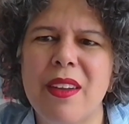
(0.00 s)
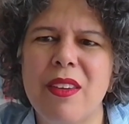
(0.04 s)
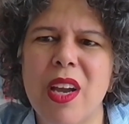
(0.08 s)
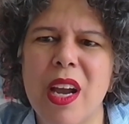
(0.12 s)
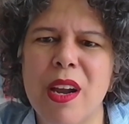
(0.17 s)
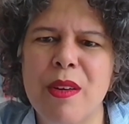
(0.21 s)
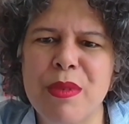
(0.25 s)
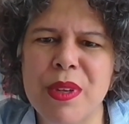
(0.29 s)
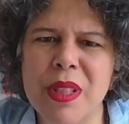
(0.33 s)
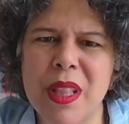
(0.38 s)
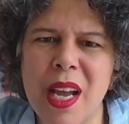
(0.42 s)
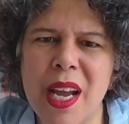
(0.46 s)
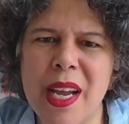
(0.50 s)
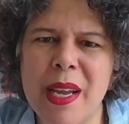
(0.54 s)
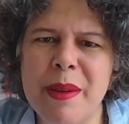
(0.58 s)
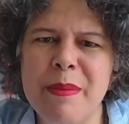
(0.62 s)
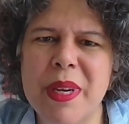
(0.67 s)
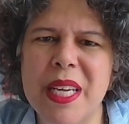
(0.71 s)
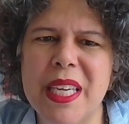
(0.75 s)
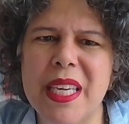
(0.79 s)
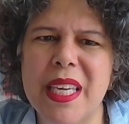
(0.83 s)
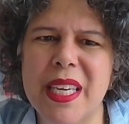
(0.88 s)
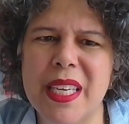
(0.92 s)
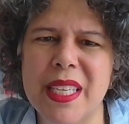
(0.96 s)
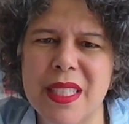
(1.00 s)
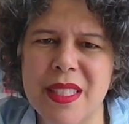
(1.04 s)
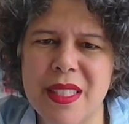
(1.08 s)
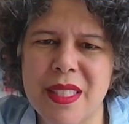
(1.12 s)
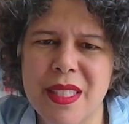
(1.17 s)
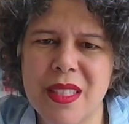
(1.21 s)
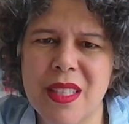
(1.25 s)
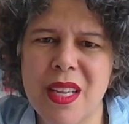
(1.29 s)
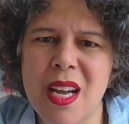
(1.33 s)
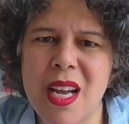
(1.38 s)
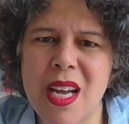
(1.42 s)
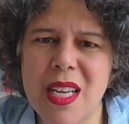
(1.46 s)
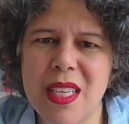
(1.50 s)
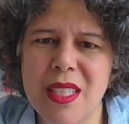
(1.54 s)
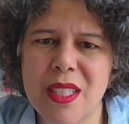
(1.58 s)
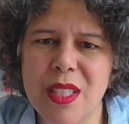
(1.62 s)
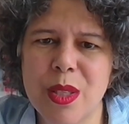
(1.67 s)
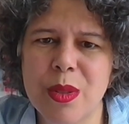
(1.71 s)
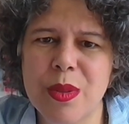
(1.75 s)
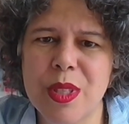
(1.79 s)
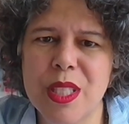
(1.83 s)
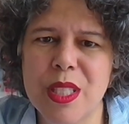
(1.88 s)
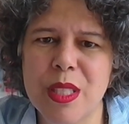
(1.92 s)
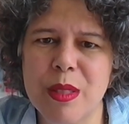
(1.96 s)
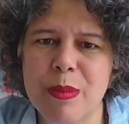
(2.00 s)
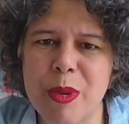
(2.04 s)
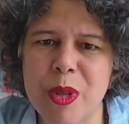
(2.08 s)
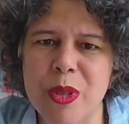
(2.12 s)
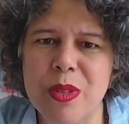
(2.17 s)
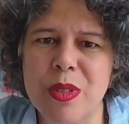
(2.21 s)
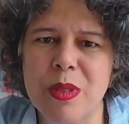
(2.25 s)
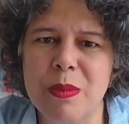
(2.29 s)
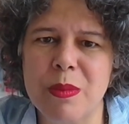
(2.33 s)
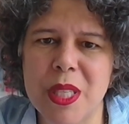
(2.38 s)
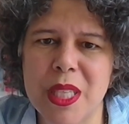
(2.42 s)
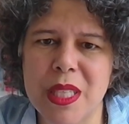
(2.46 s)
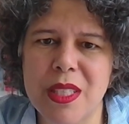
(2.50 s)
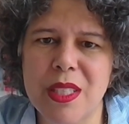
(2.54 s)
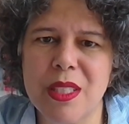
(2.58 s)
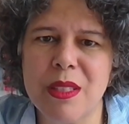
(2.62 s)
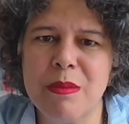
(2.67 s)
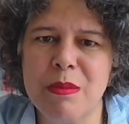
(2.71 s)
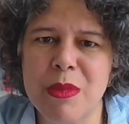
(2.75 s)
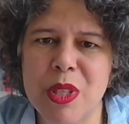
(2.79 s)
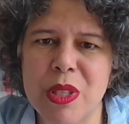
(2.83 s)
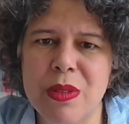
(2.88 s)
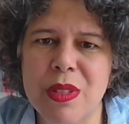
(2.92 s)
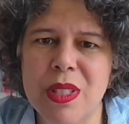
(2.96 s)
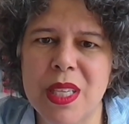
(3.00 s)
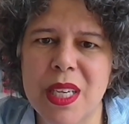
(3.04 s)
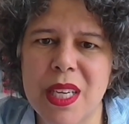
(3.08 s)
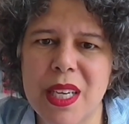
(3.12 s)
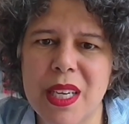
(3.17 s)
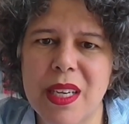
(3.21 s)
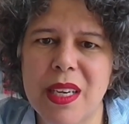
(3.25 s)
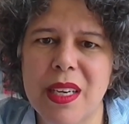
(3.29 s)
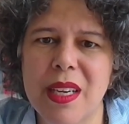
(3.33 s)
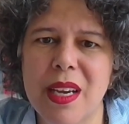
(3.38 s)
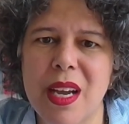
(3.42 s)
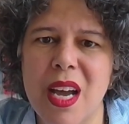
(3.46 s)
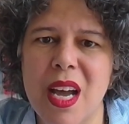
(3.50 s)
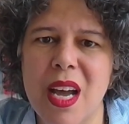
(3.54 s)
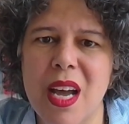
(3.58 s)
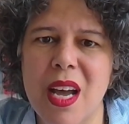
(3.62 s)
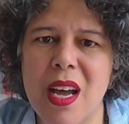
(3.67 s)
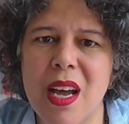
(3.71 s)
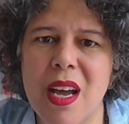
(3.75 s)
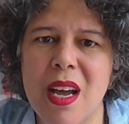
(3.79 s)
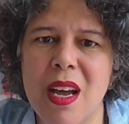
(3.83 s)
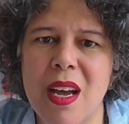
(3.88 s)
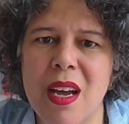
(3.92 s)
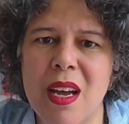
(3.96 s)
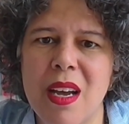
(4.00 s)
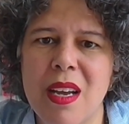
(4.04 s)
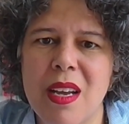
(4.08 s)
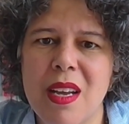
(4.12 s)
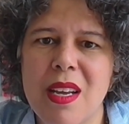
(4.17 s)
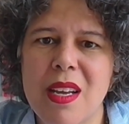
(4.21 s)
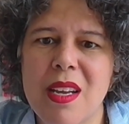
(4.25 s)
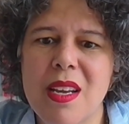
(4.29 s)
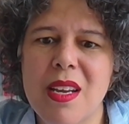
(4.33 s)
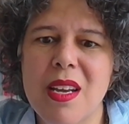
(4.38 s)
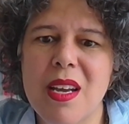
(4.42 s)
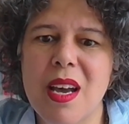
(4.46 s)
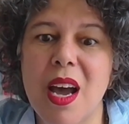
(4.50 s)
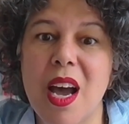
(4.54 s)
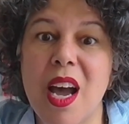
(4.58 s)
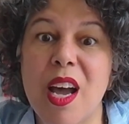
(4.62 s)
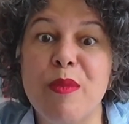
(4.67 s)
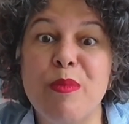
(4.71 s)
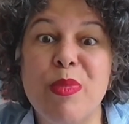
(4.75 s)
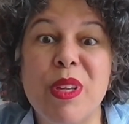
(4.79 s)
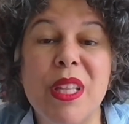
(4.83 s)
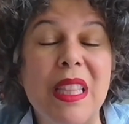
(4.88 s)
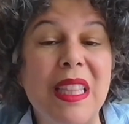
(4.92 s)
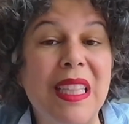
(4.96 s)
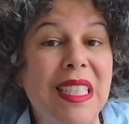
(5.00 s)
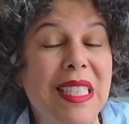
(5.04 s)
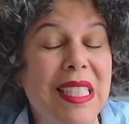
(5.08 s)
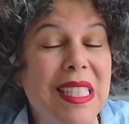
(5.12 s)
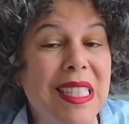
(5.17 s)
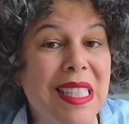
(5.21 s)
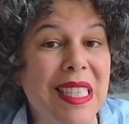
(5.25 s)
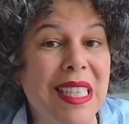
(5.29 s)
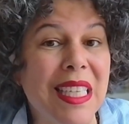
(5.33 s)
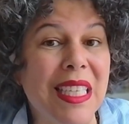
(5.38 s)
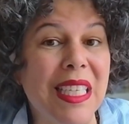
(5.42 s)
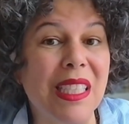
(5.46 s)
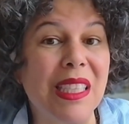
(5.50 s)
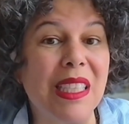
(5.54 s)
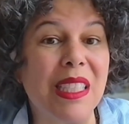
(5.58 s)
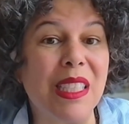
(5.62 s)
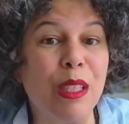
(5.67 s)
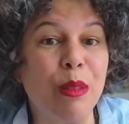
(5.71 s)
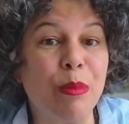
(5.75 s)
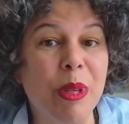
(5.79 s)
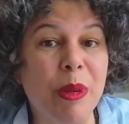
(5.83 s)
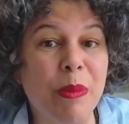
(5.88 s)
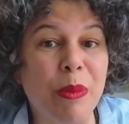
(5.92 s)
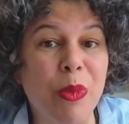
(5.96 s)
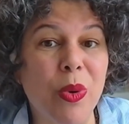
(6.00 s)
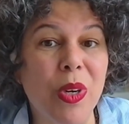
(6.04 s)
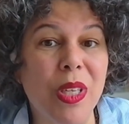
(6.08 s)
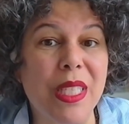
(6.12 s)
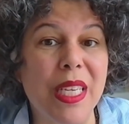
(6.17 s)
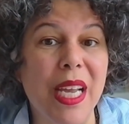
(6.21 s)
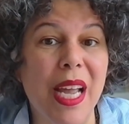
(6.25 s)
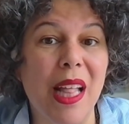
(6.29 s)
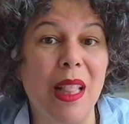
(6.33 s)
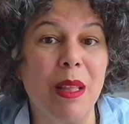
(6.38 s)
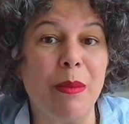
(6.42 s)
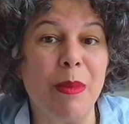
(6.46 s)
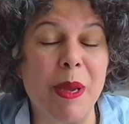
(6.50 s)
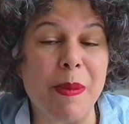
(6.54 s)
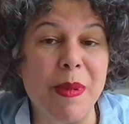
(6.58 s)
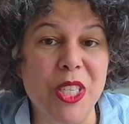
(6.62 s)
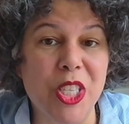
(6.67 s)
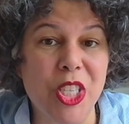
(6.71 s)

rely on my kids a lot to expose me to music. I've been listening a little bit more to Alabama